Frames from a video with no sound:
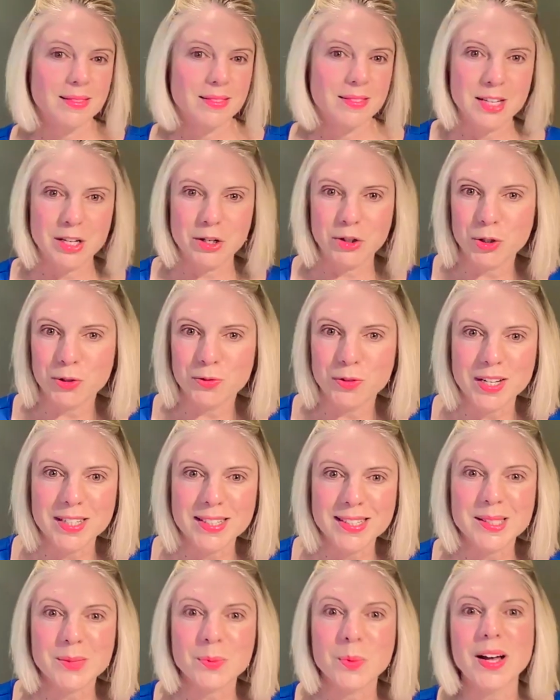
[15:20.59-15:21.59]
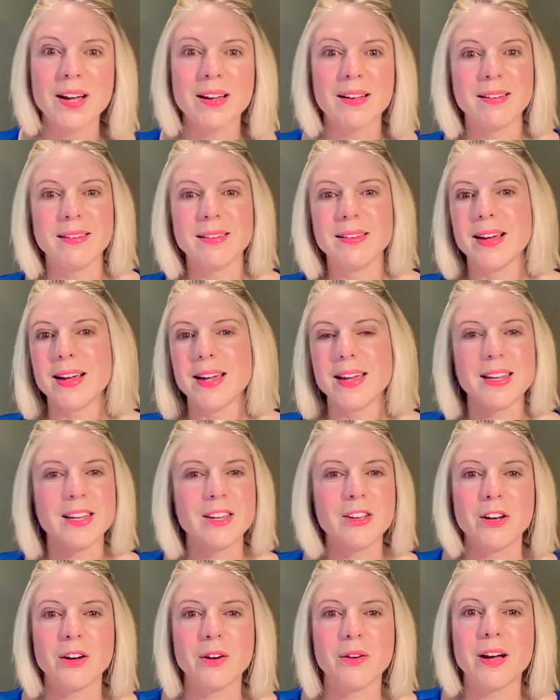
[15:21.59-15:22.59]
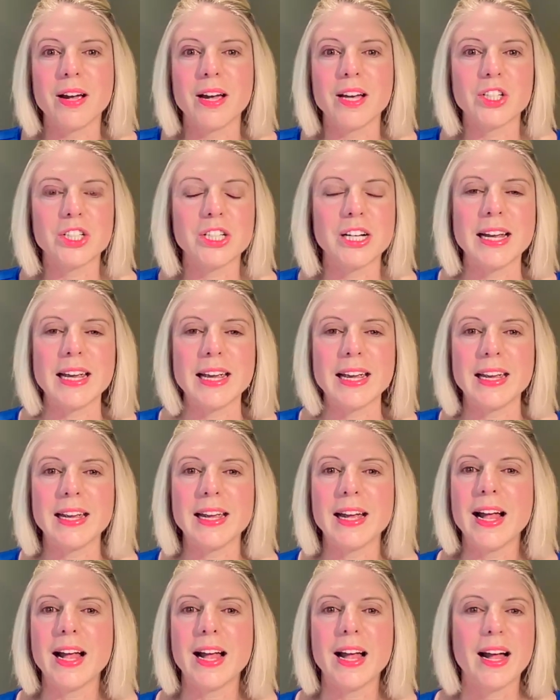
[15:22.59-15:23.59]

The introvert as well, I actually